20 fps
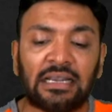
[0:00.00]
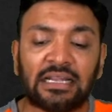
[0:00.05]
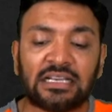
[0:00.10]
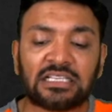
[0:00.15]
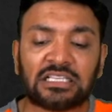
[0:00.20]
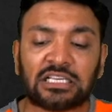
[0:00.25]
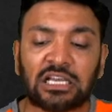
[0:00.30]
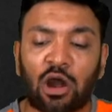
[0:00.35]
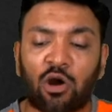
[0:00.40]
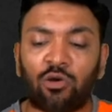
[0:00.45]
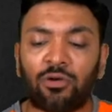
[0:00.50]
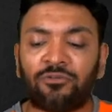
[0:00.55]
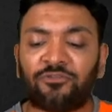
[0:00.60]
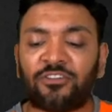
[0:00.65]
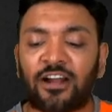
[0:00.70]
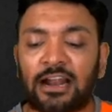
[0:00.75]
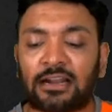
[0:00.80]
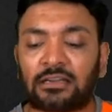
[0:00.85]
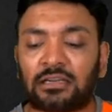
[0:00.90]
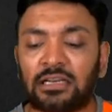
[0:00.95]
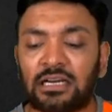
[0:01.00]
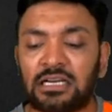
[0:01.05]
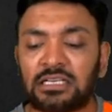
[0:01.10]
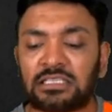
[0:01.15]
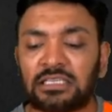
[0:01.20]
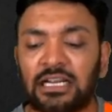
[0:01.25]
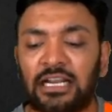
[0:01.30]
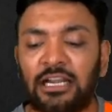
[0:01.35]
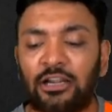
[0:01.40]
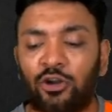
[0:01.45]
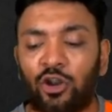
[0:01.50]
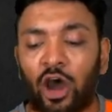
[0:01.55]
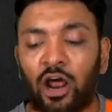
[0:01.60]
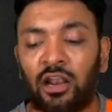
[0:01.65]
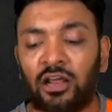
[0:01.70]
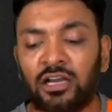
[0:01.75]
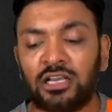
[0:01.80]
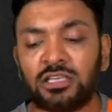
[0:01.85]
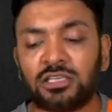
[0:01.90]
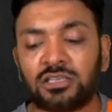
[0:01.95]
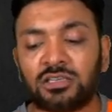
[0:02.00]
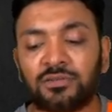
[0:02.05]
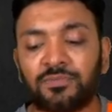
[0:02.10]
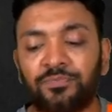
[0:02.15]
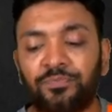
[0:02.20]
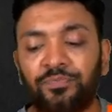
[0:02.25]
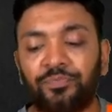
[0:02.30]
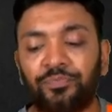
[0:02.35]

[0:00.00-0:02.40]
discount factors in dollars.